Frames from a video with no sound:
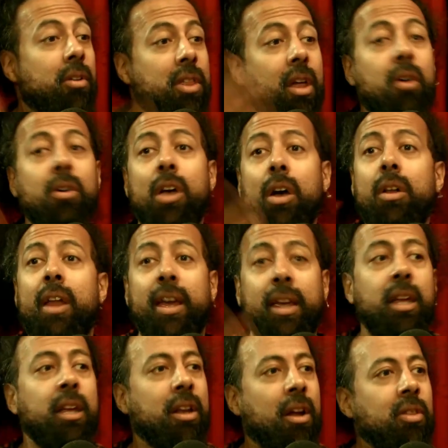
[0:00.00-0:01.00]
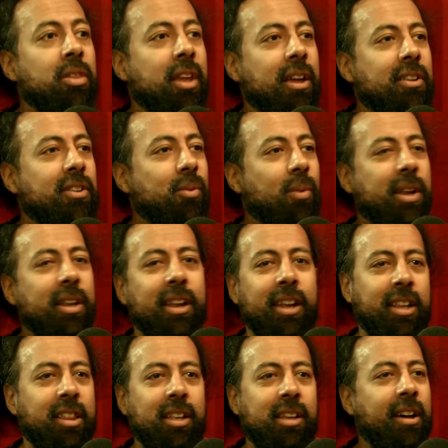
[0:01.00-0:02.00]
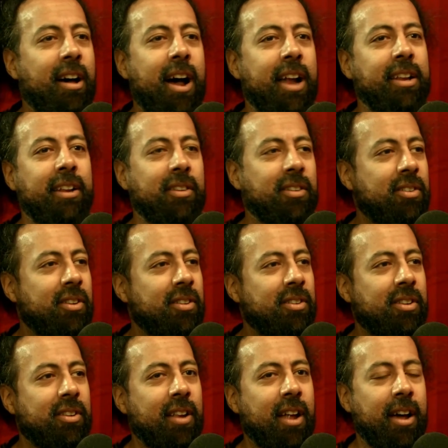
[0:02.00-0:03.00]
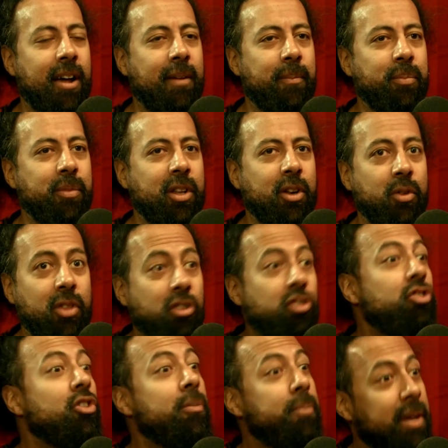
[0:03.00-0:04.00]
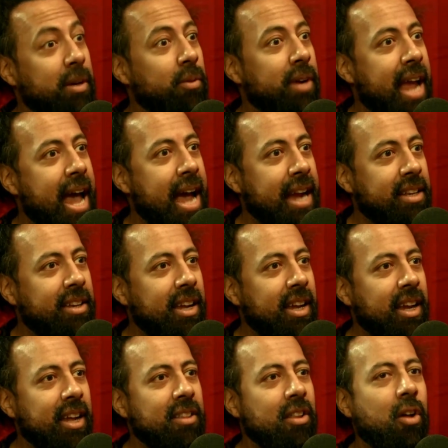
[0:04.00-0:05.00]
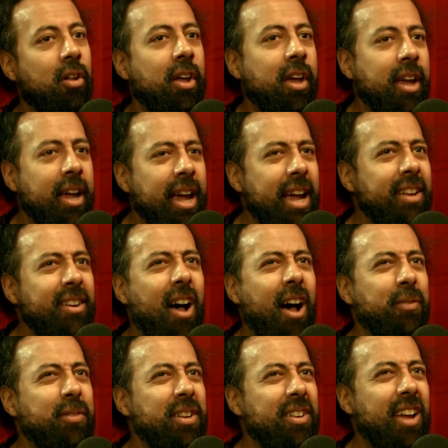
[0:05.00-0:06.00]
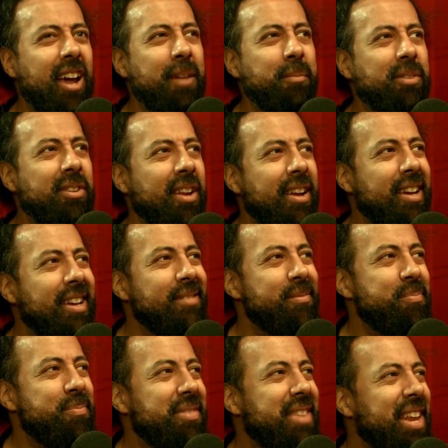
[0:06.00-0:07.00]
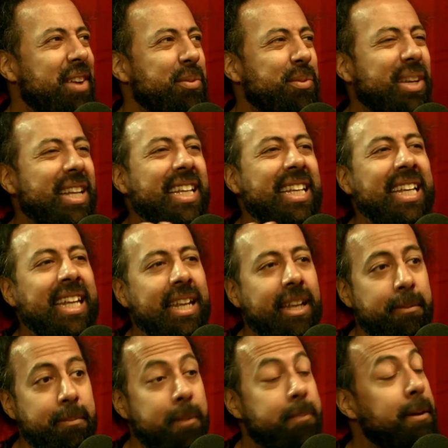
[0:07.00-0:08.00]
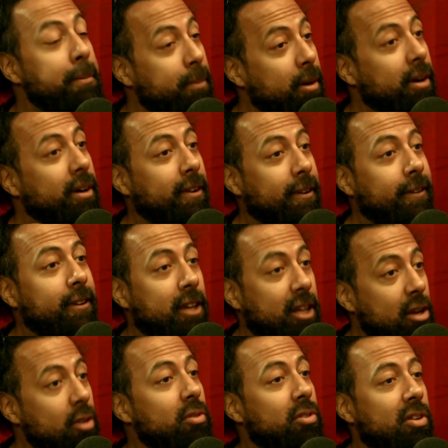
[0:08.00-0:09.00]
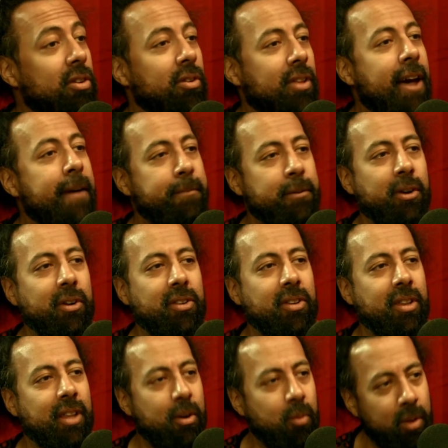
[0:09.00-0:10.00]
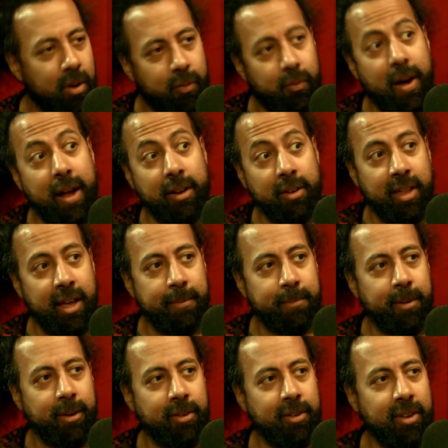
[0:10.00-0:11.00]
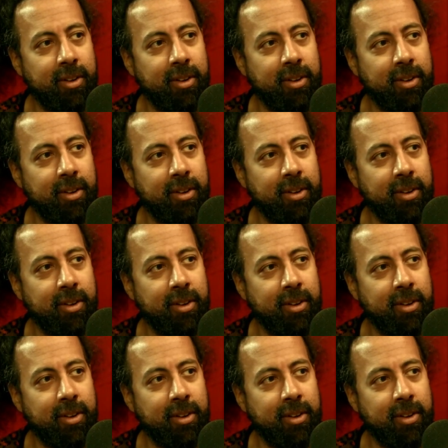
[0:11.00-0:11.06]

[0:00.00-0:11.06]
They'll go like this when like the audience is they should be reacting, and oftentimes they don't really need it, but people are cued to that person. They will follow that person.